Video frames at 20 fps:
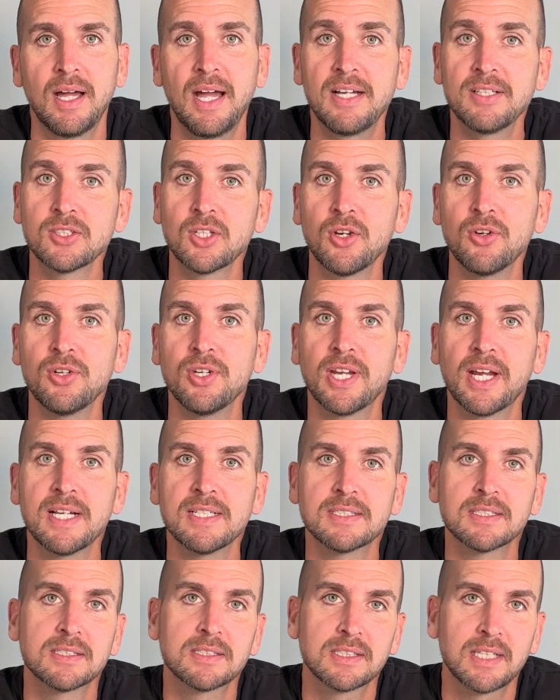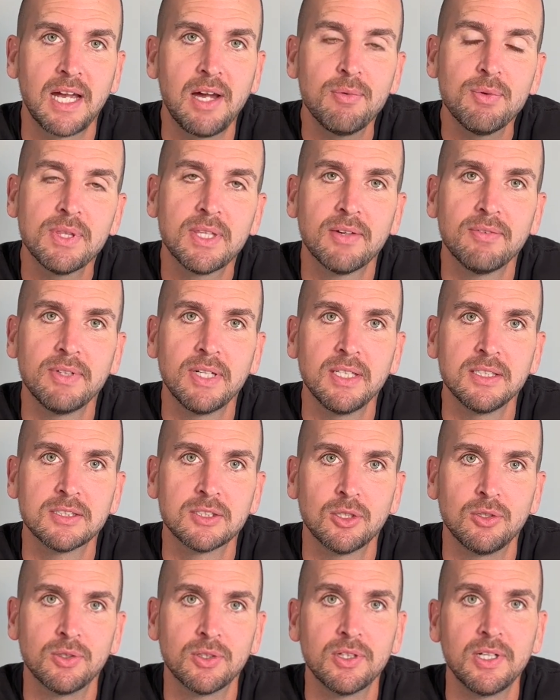How's it going you guys? It's Scott with Everyday
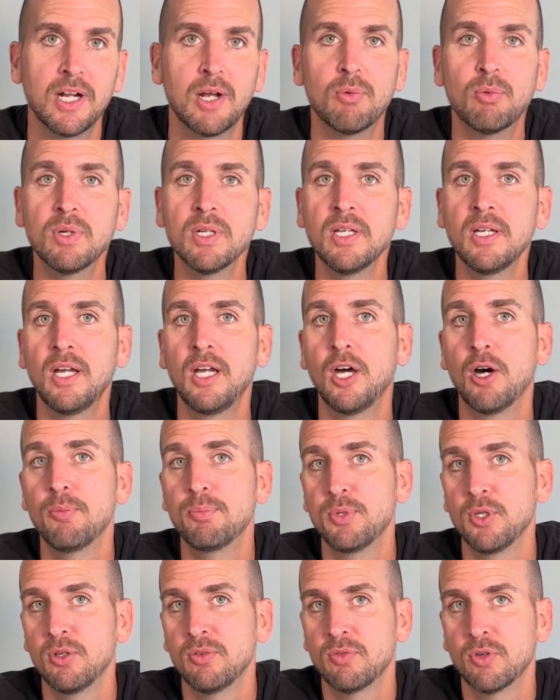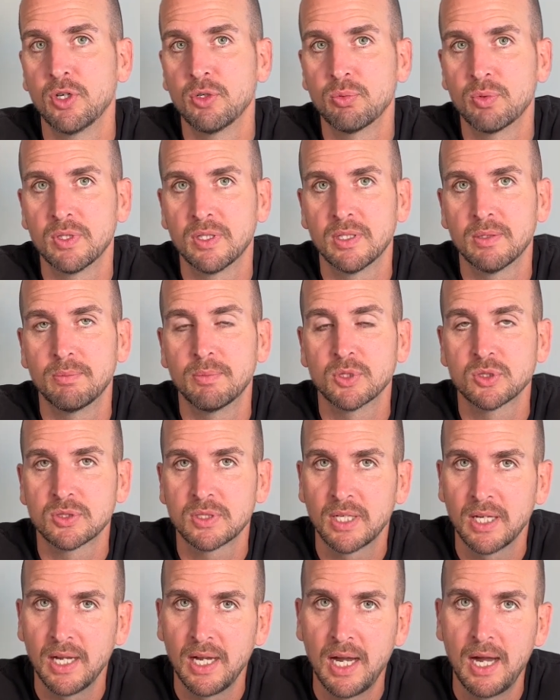Solar and I wanna help you avoid one of the most
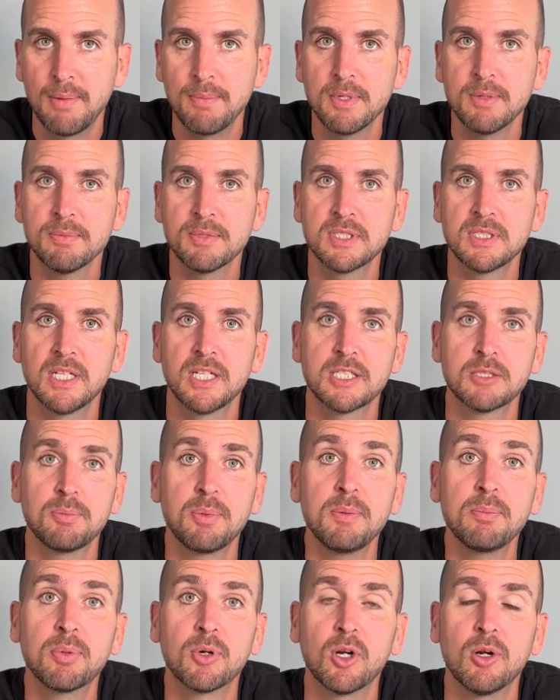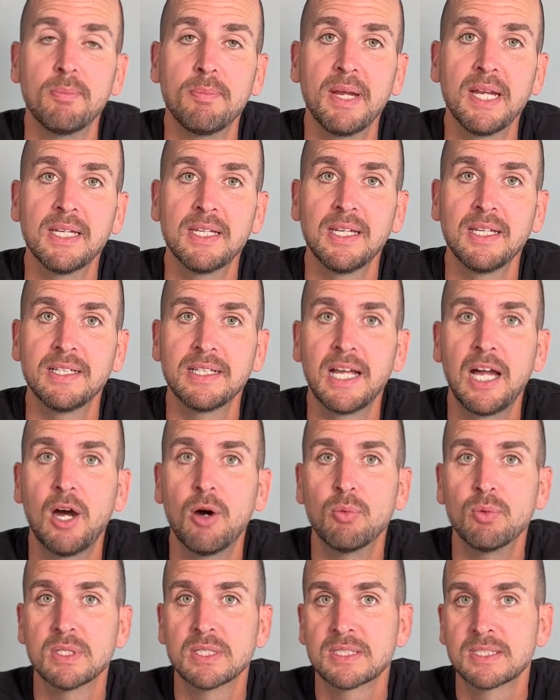common mistakes people are making now
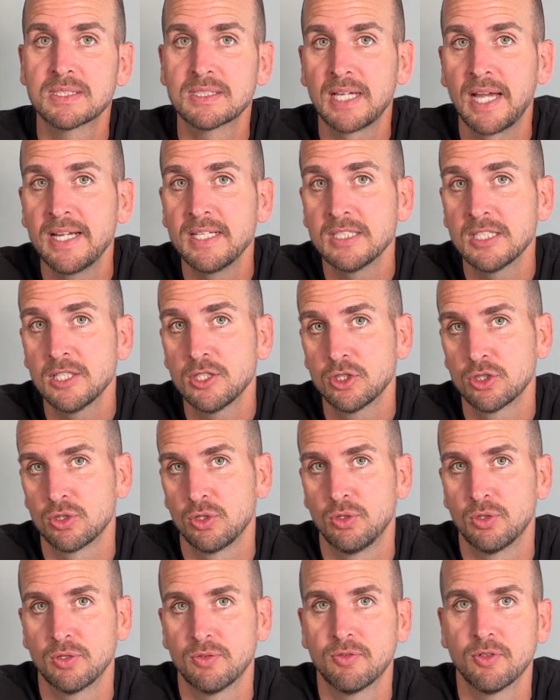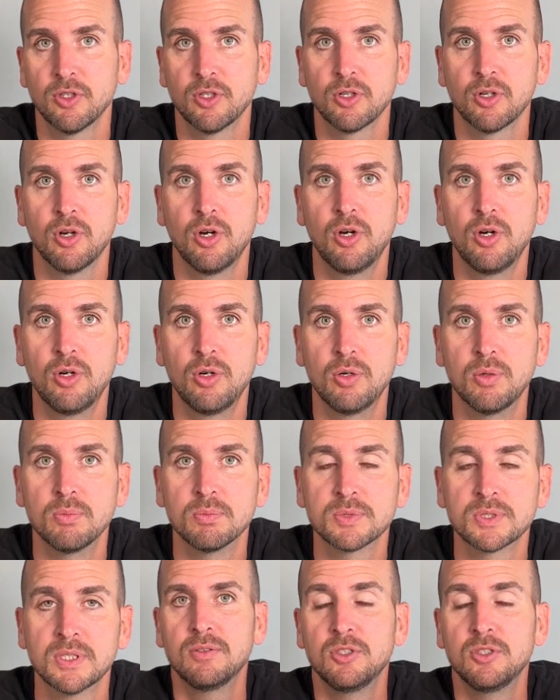when sizing solar for their homes.